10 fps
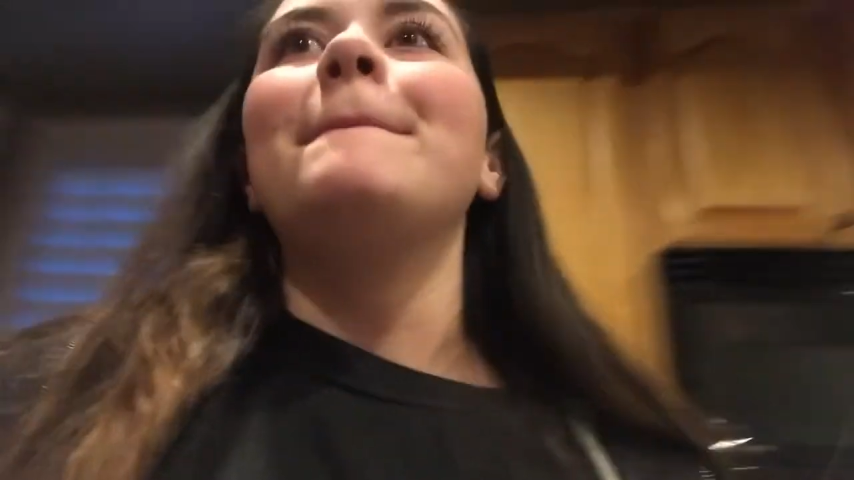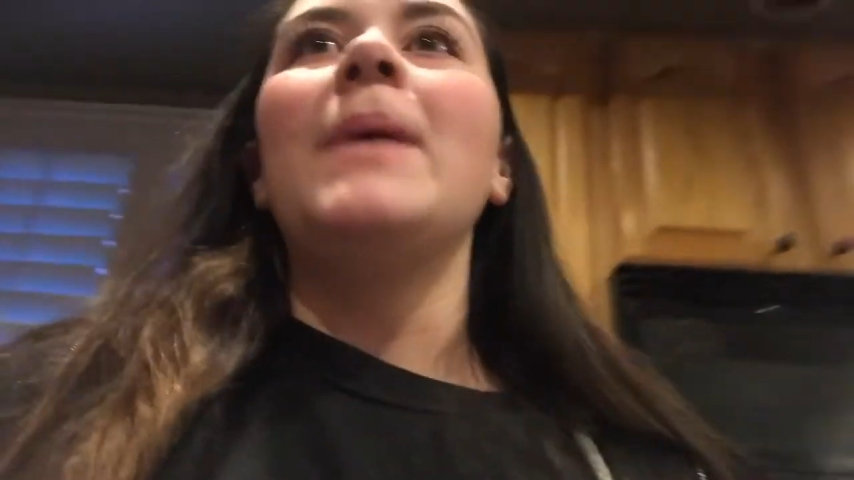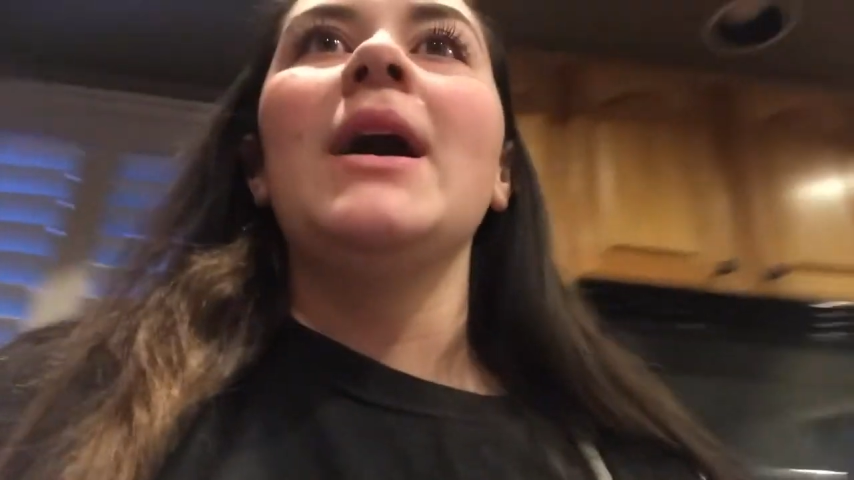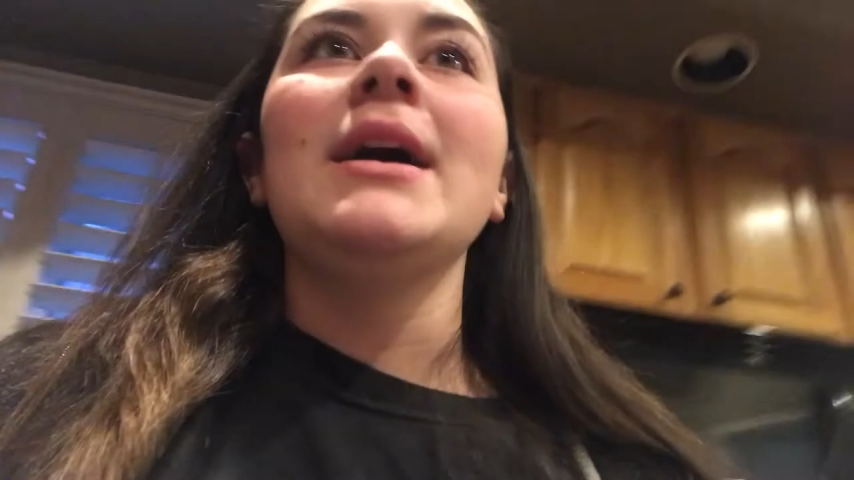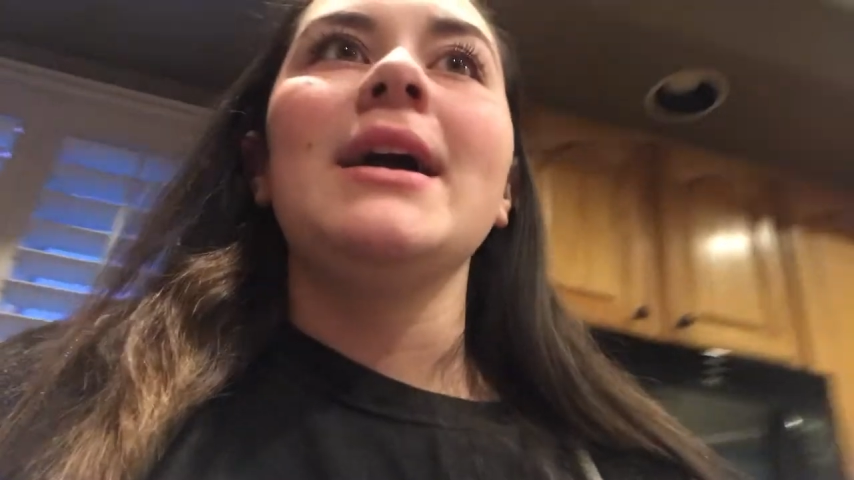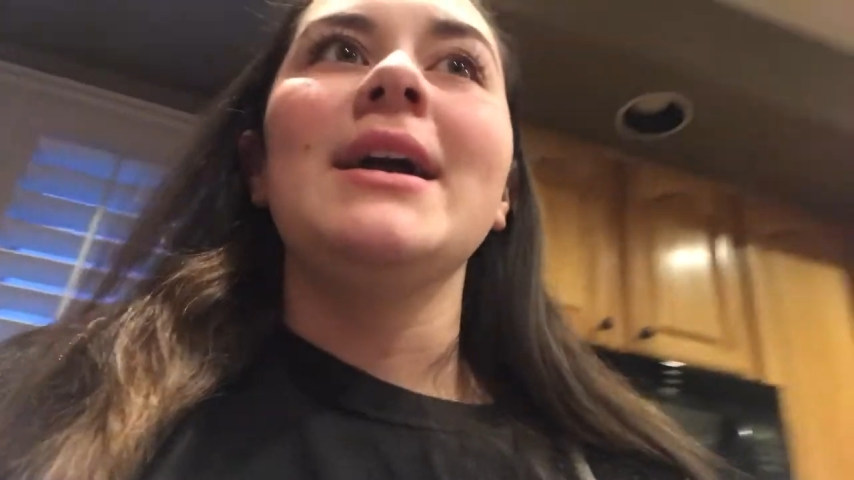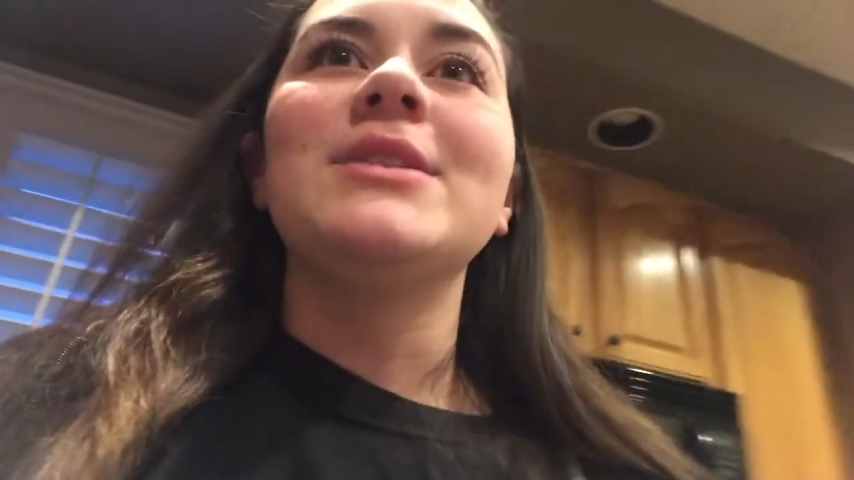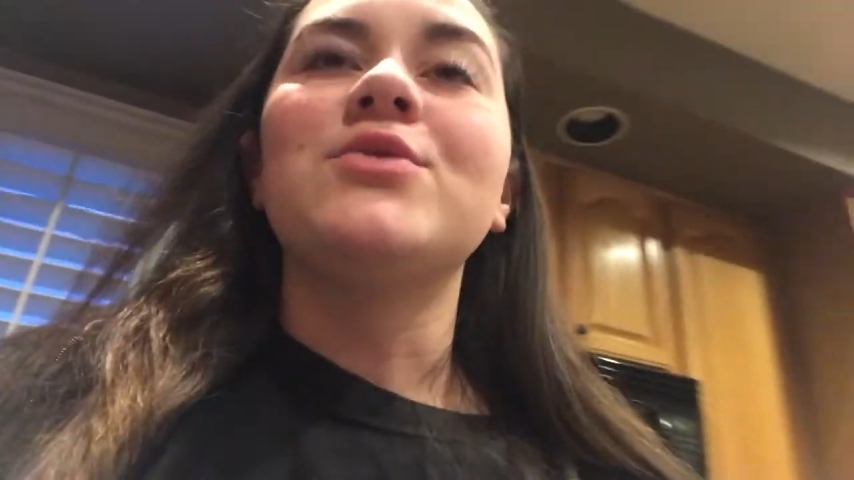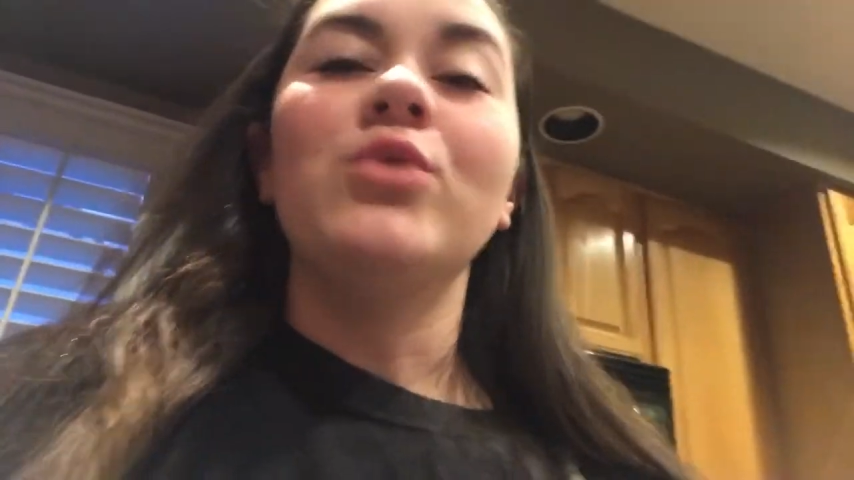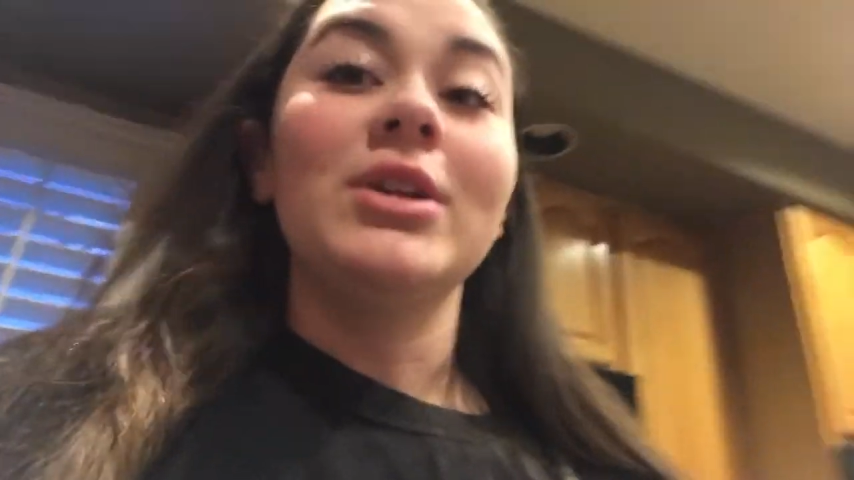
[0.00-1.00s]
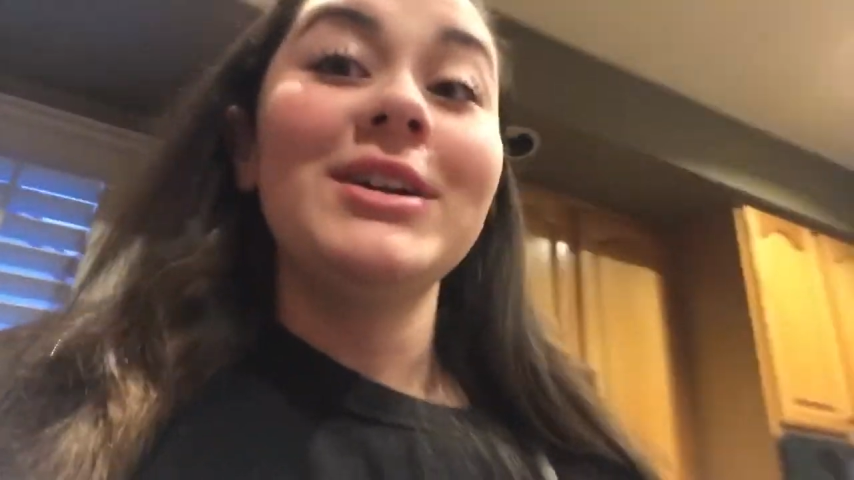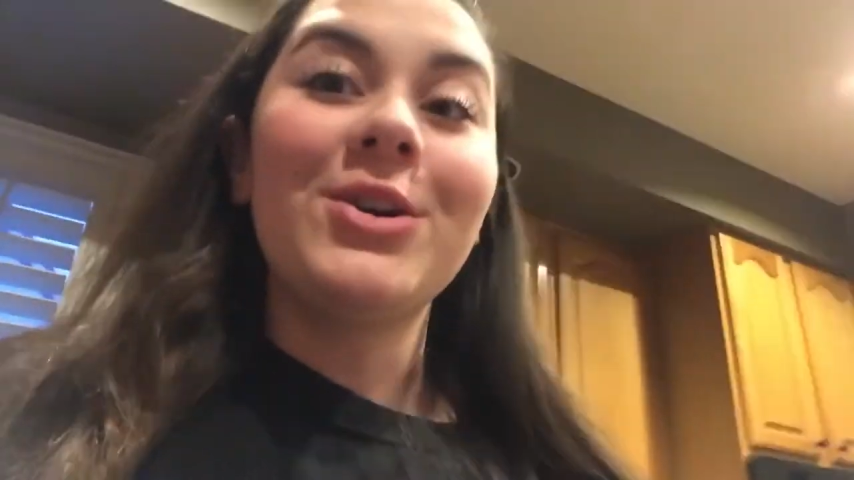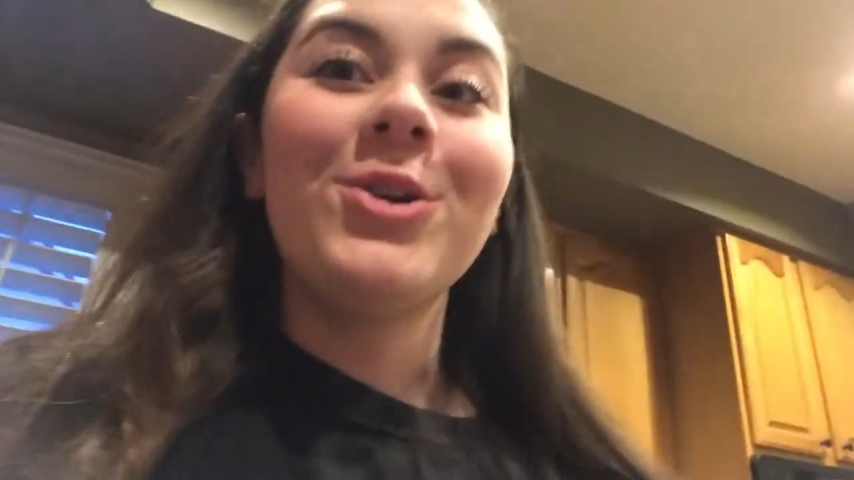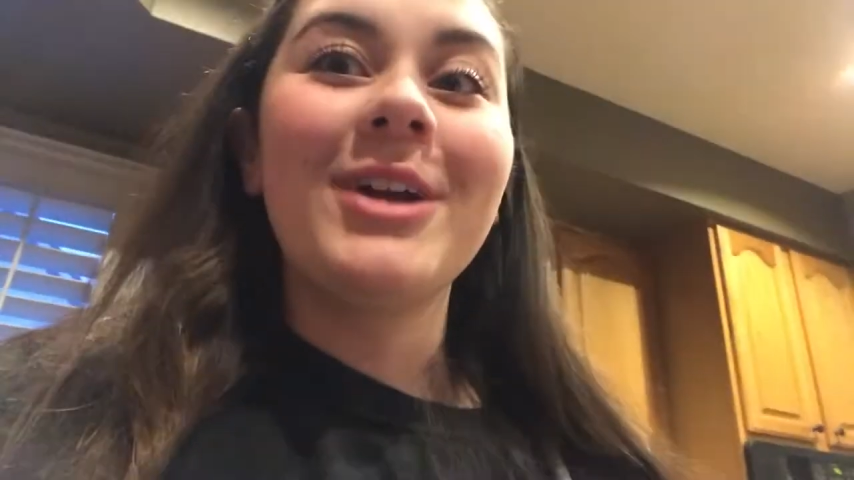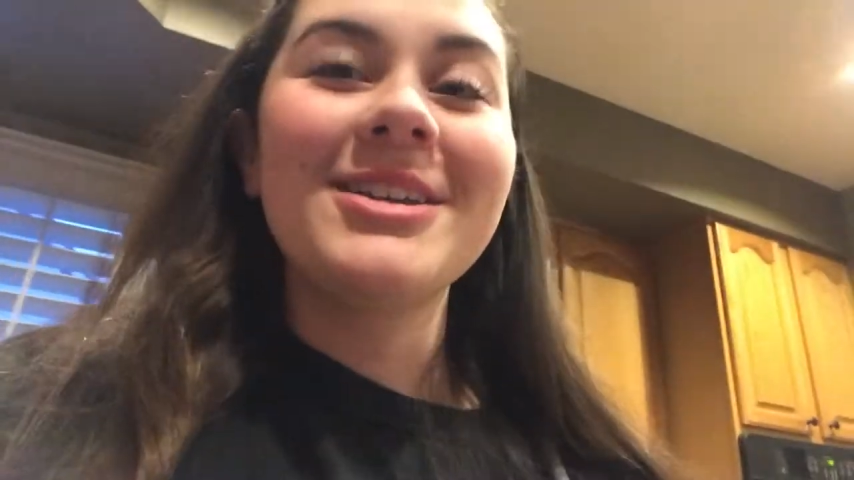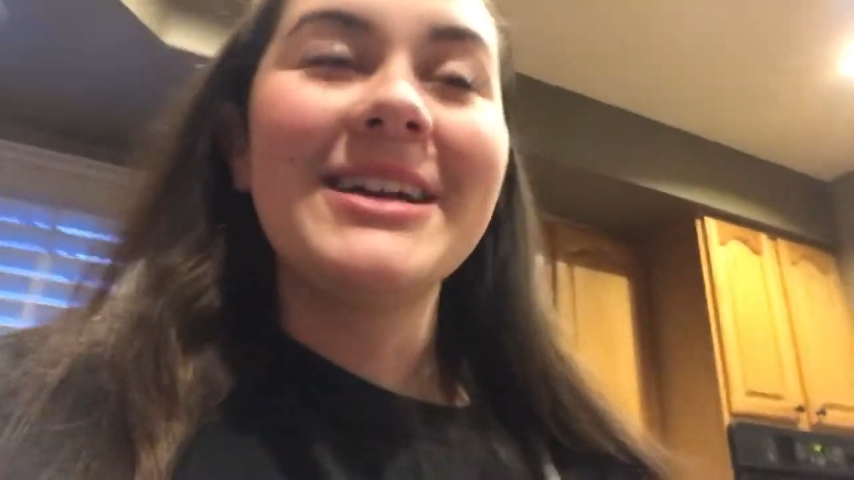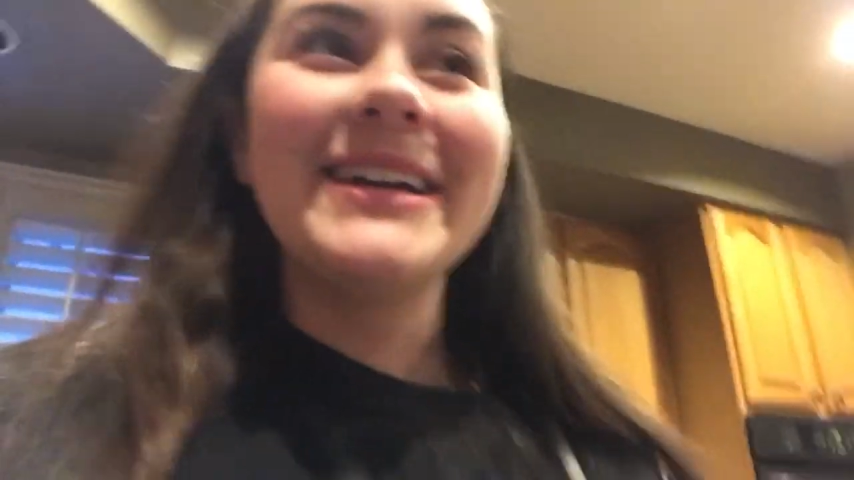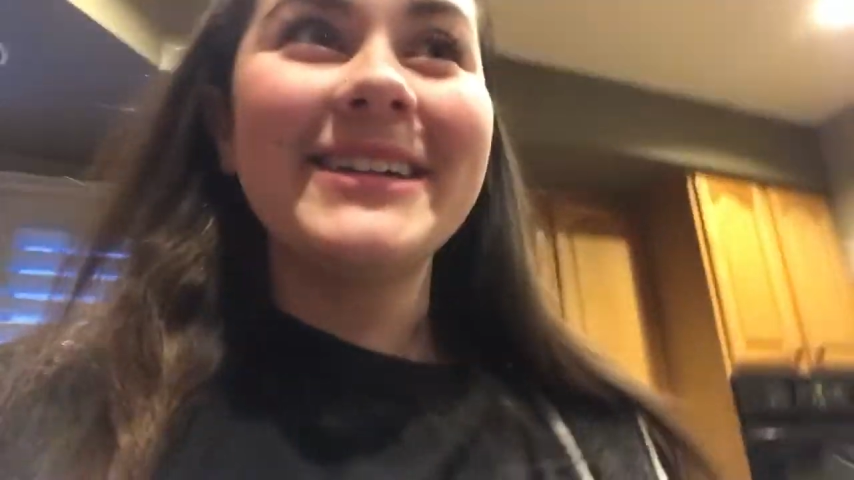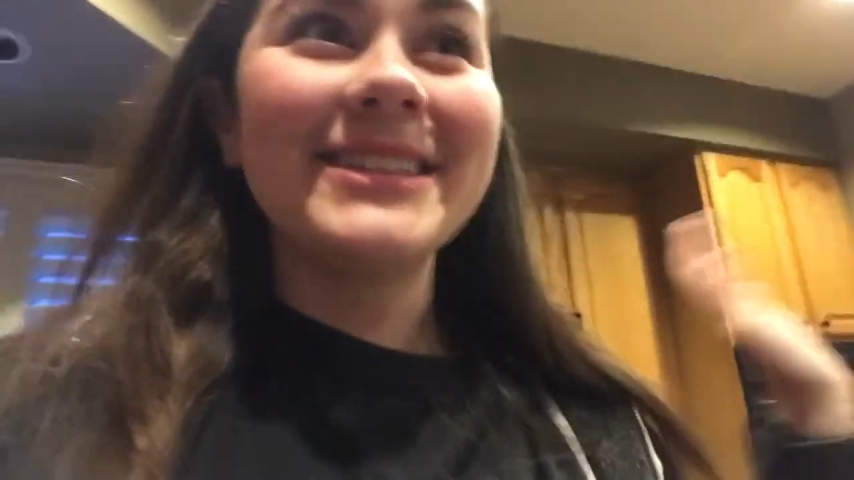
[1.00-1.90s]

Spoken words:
But it's really cold outside